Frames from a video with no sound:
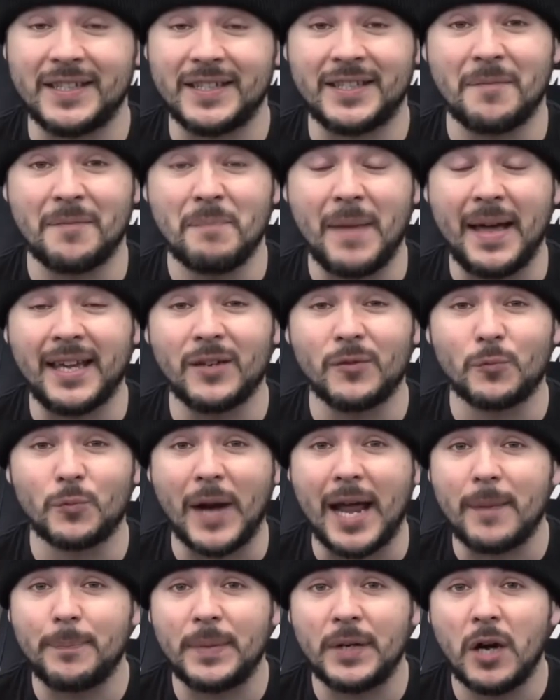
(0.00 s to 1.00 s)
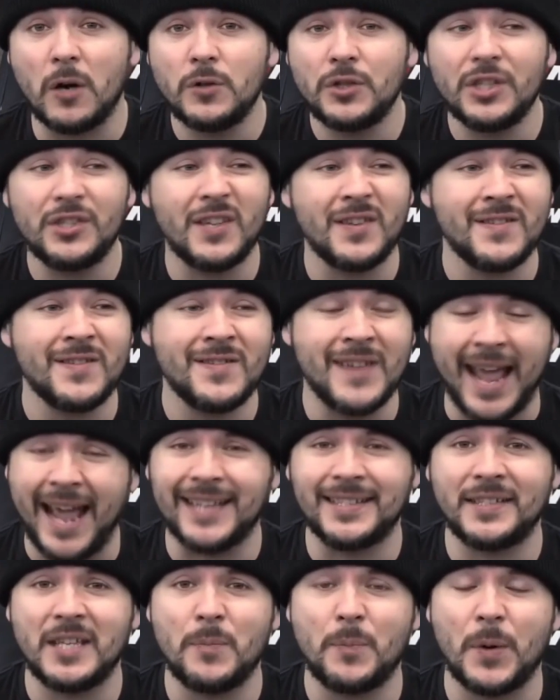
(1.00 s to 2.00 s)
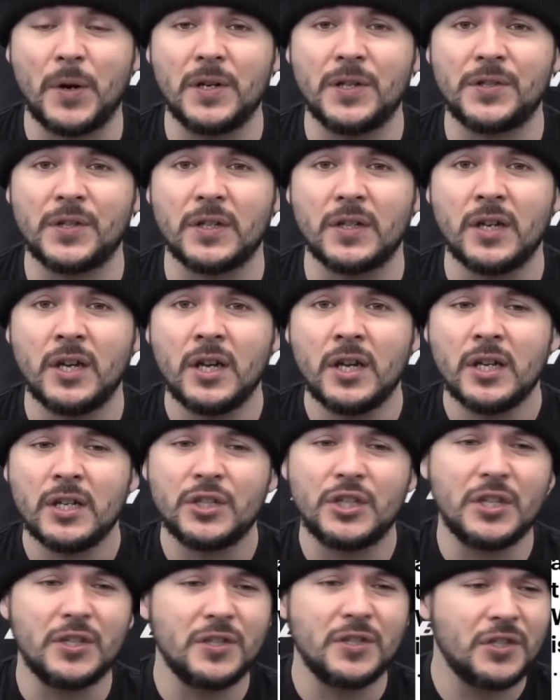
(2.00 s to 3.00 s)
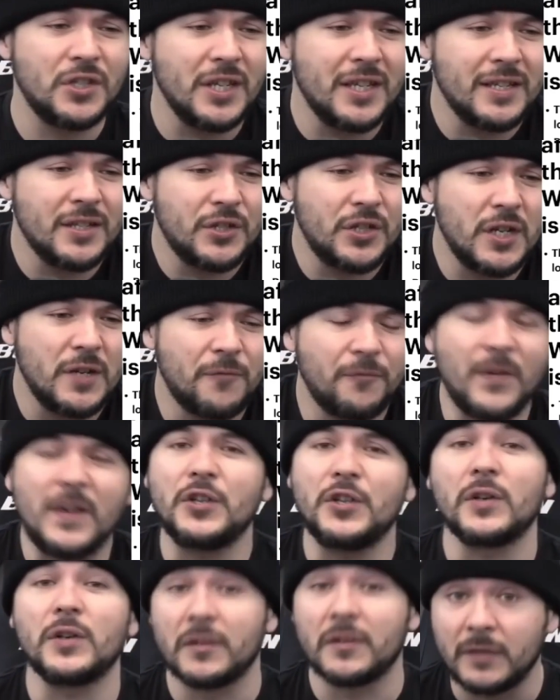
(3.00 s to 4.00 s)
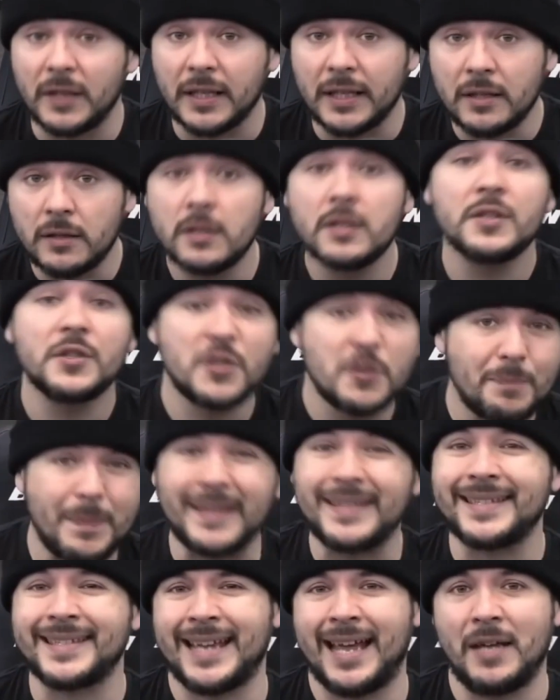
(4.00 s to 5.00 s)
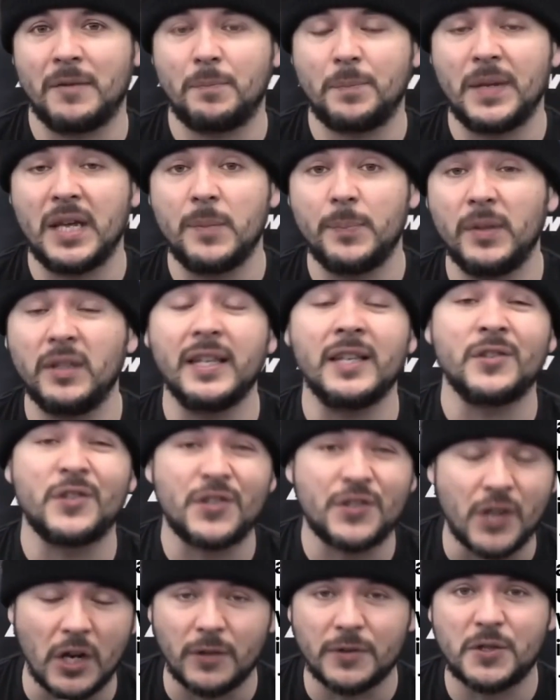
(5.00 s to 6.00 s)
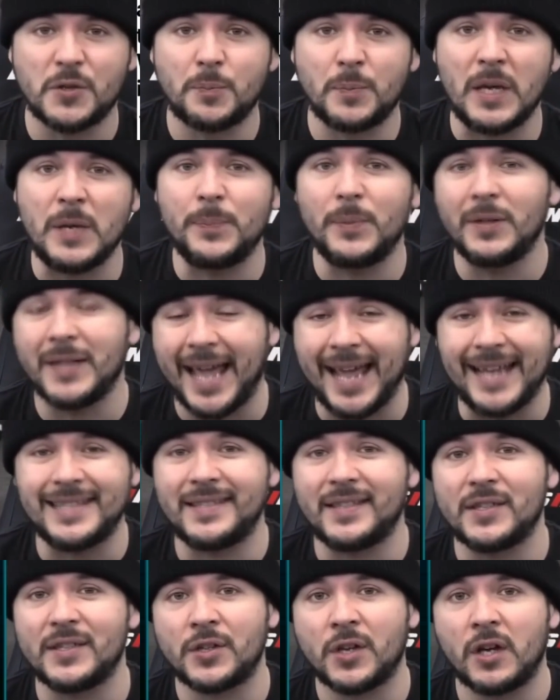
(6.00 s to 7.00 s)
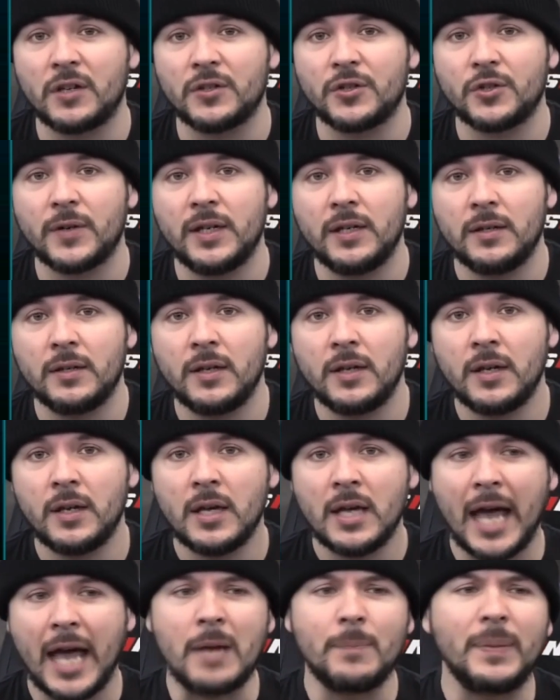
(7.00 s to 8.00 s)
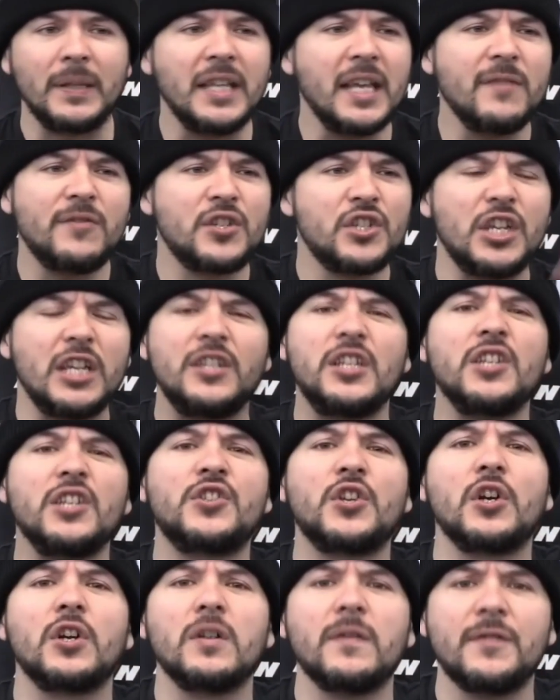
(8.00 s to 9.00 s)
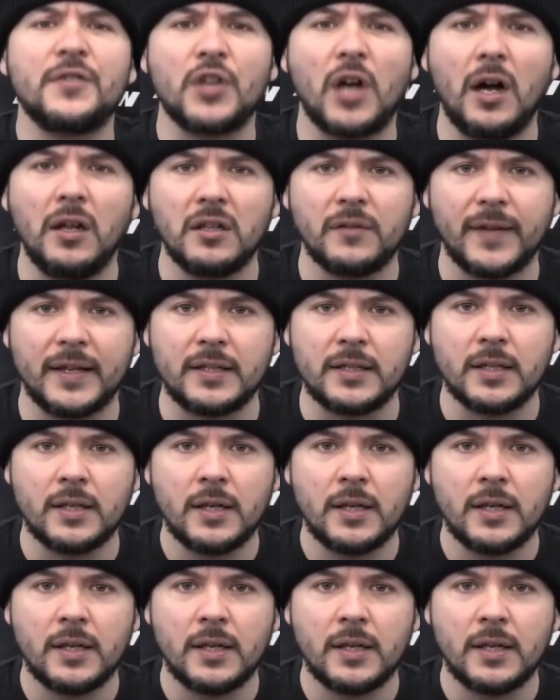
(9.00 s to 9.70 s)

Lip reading: To Megan Rapinoe, she's a nasty person. She figuratively spits on people, insults people, hates this country, and believes she deserves all of it.